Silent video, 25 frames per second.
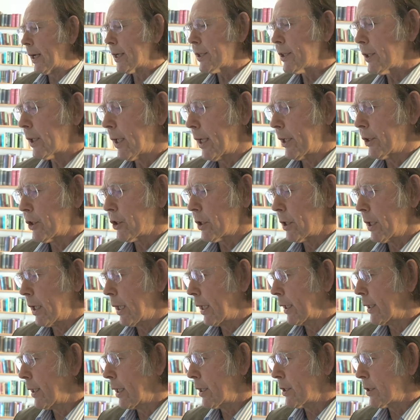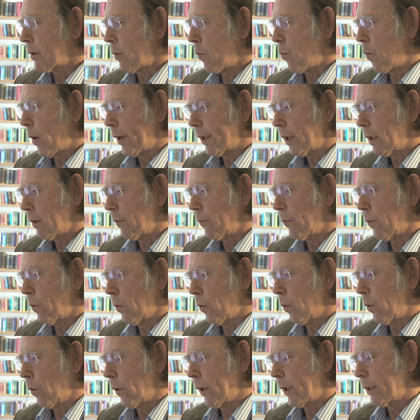isolation, it is a
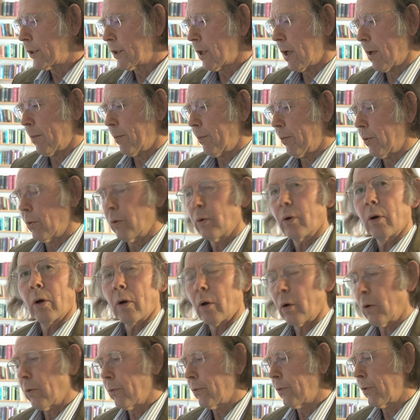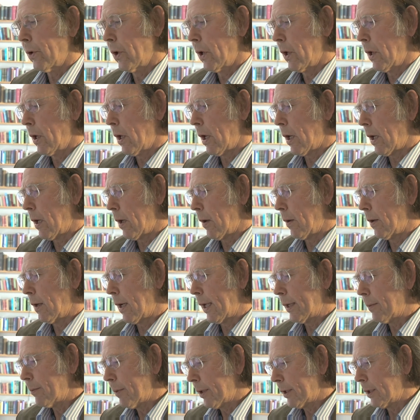wonderful example of
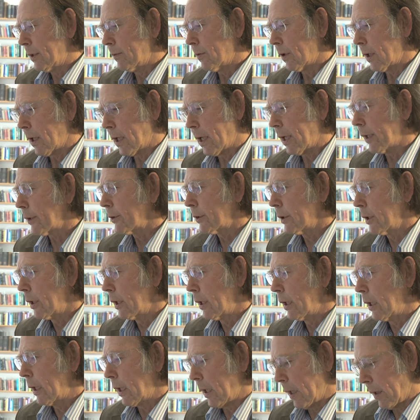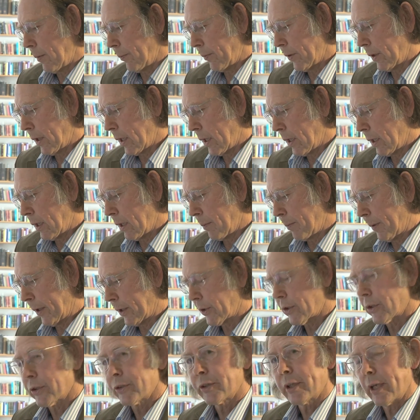late medieval art. The
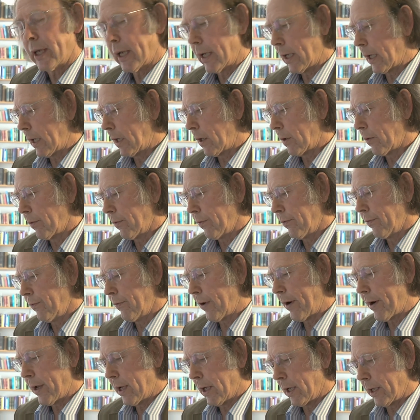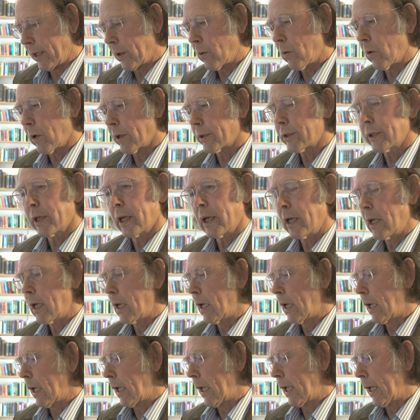pictures there are of very high quality,
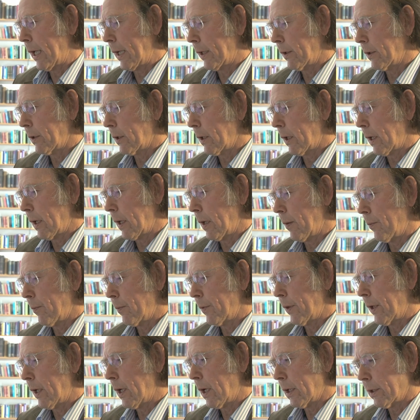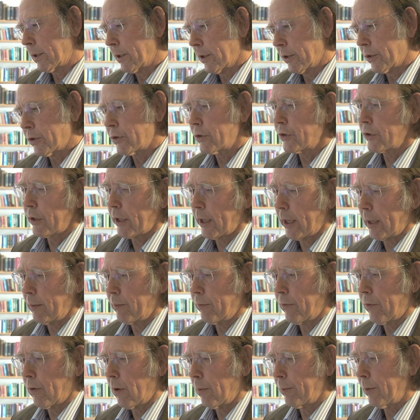and the artists came
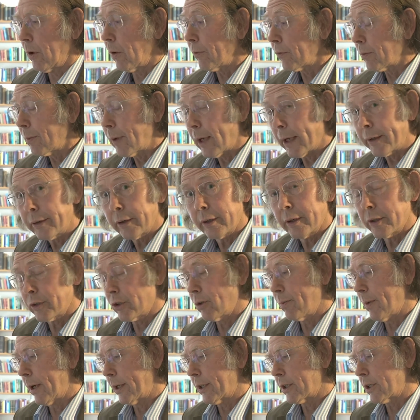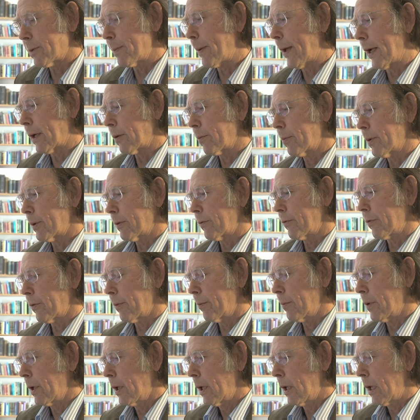from, not from London as you might expect, but
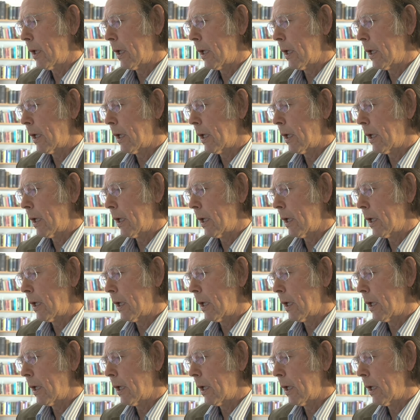from